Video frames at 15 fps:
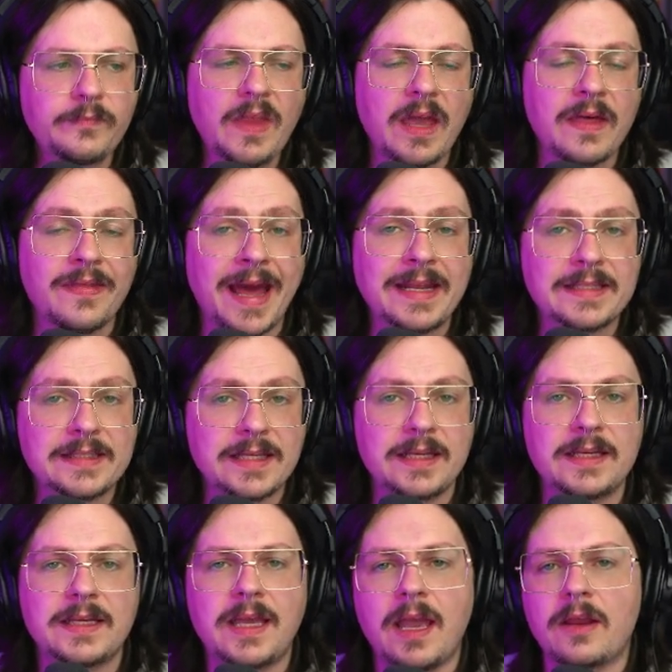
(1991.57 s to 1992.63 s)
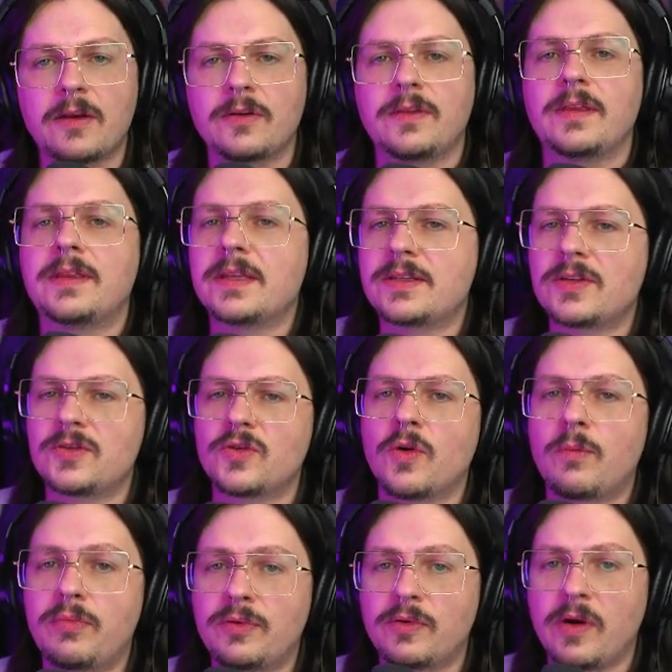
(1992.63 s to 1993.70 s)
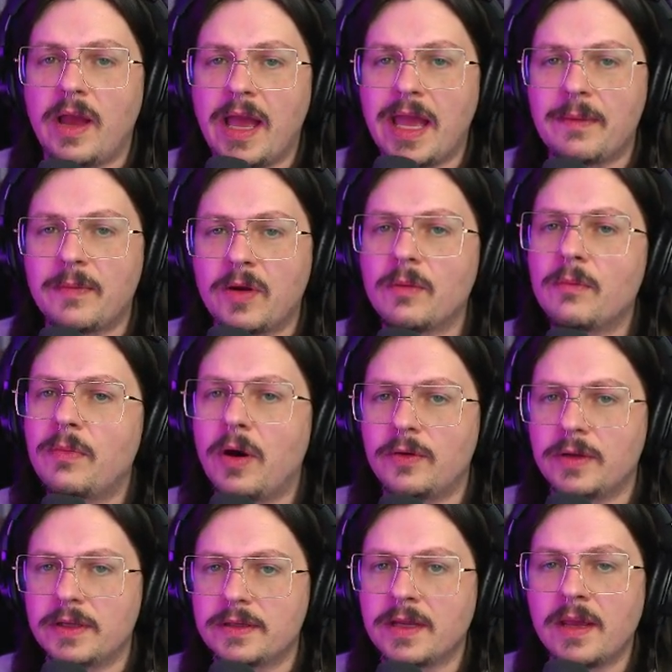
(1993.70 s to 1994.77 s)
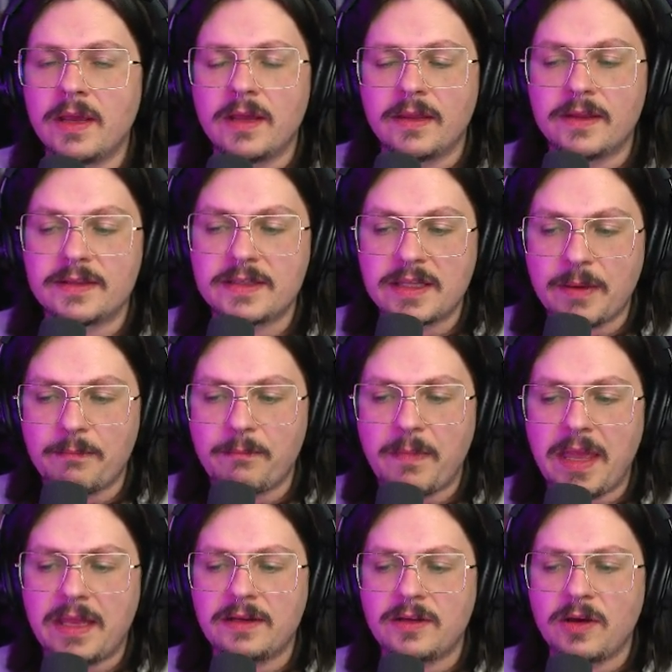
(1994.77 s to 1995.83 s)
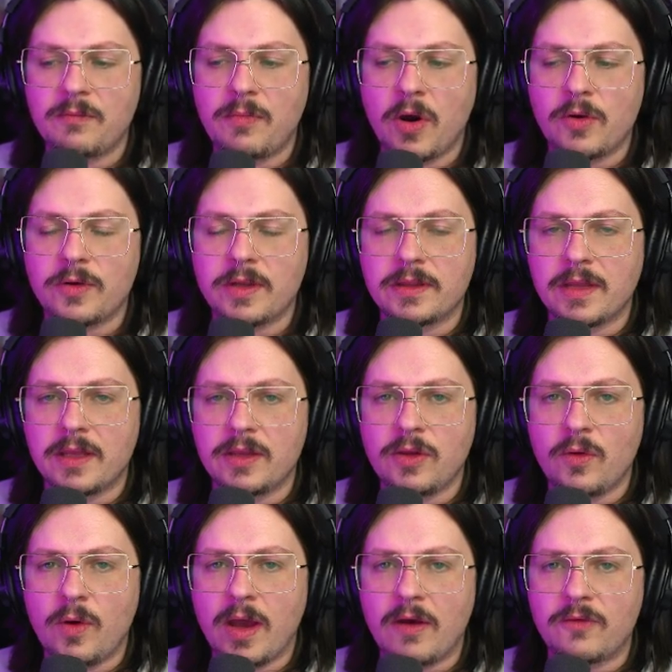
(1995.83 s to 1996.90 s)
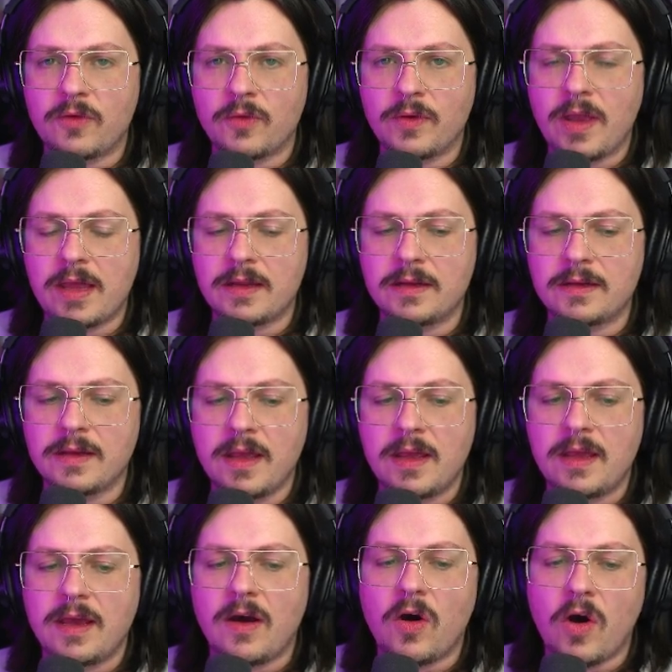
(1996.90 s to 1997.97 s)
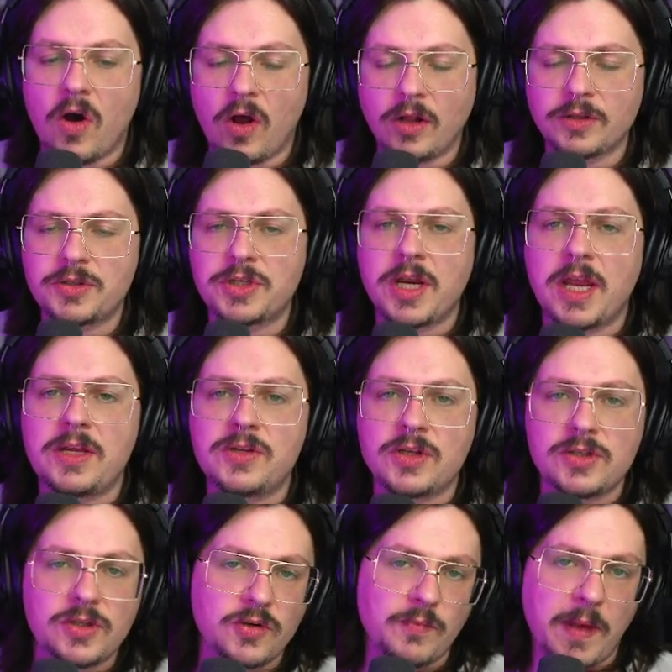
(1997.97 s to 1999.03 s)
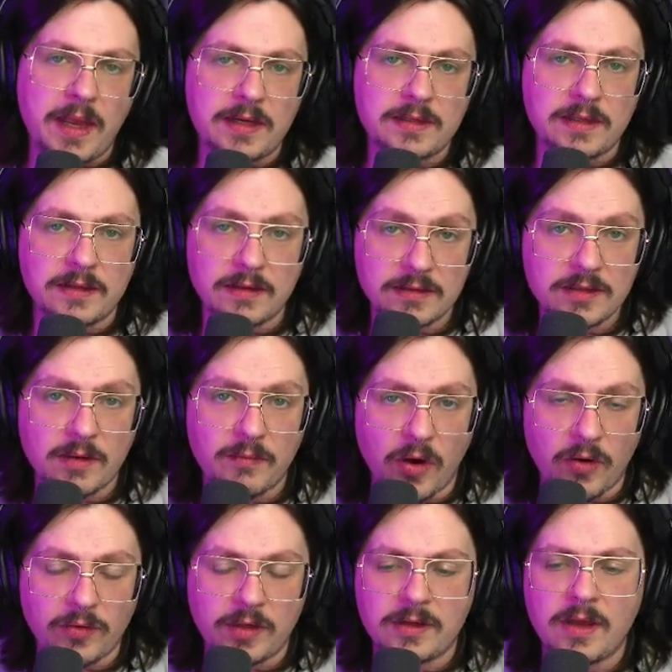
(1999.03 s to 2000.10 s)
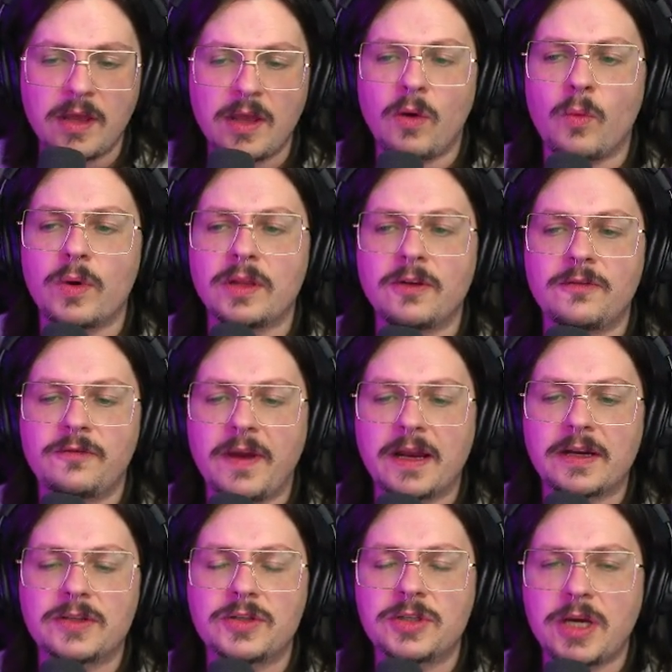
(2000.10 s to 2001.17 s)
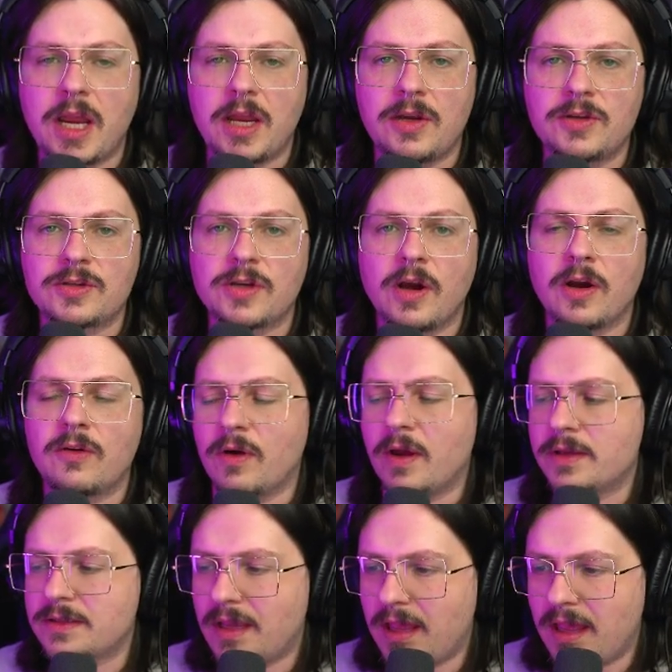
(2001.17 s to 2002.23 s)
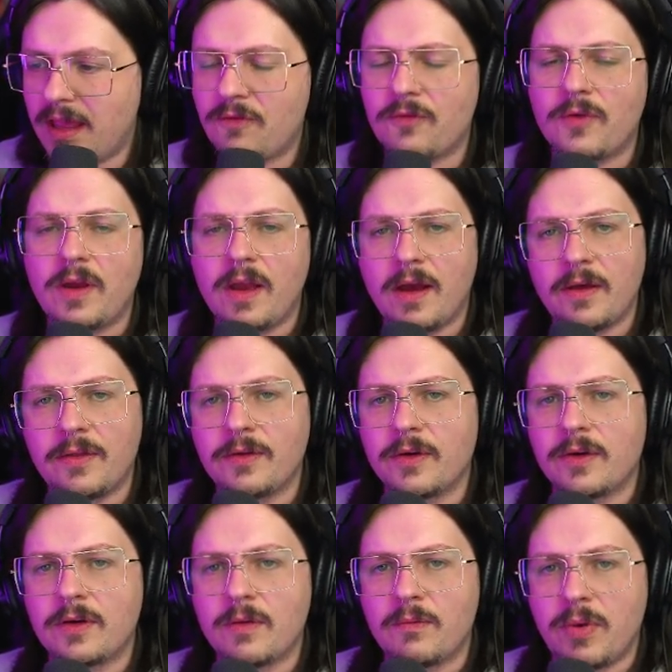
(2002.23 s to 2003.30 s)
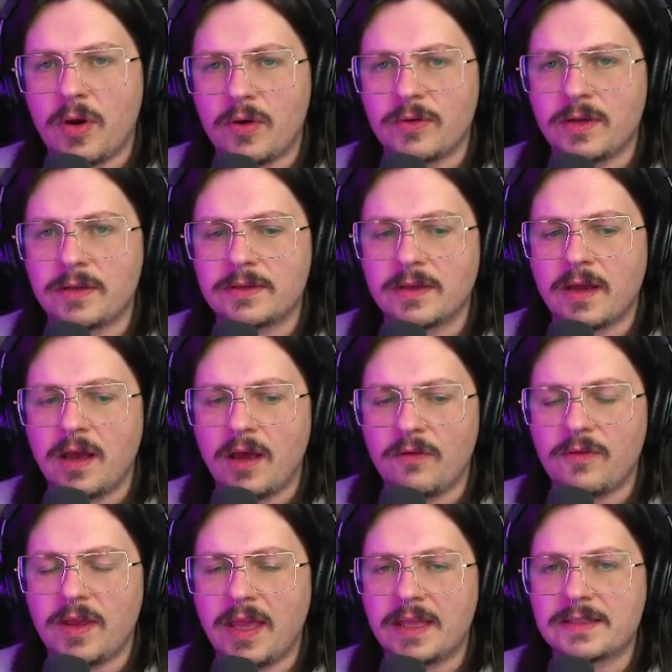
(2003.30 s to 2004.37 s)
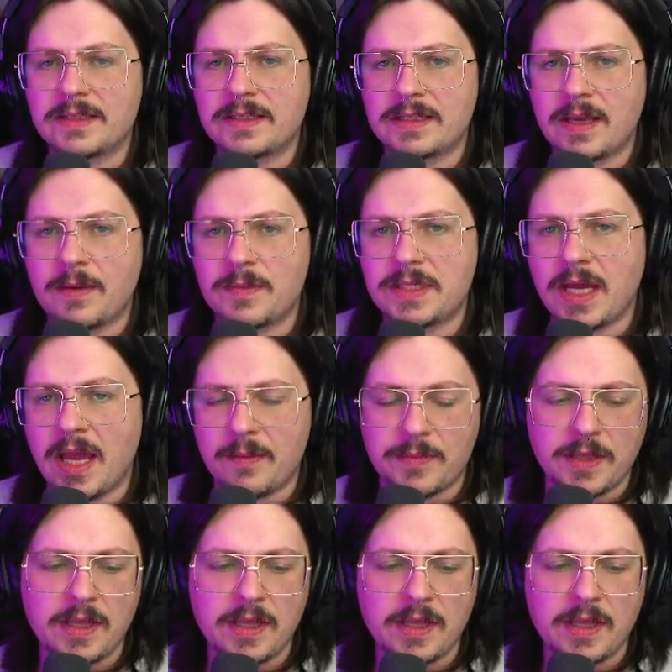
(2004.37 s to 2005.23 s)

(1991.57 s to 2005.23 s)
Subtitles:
That is an indicator that this is your prime component. This is the main component that you have created. All changes you make to this component will affect change across every other component of its subtype.